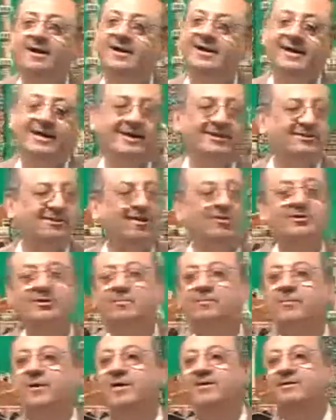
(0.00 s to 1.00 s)
it's on the
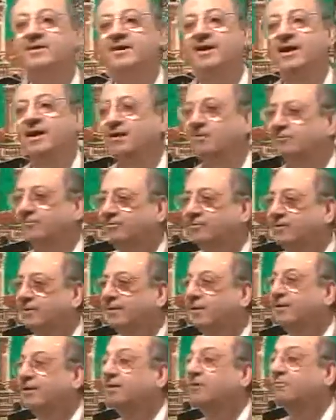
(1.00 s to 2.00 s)
pattern of
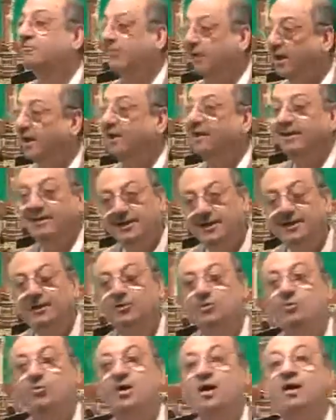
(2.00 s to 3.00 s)

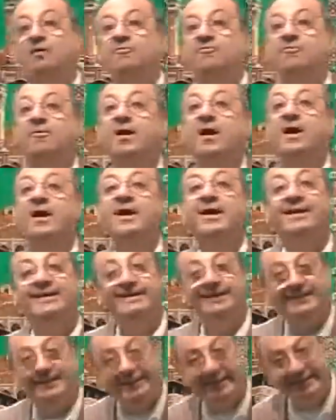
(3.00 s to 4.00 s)
fa'alilu or
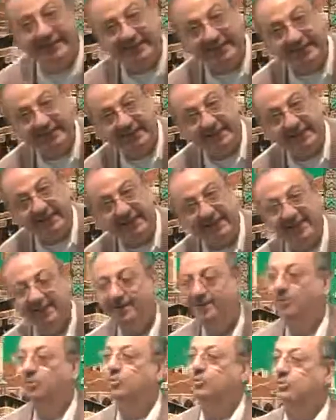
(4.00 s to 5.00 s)

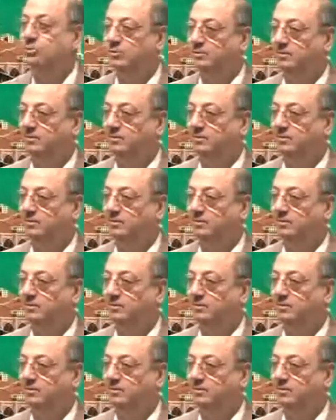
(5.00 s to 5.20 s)
fa'alilu.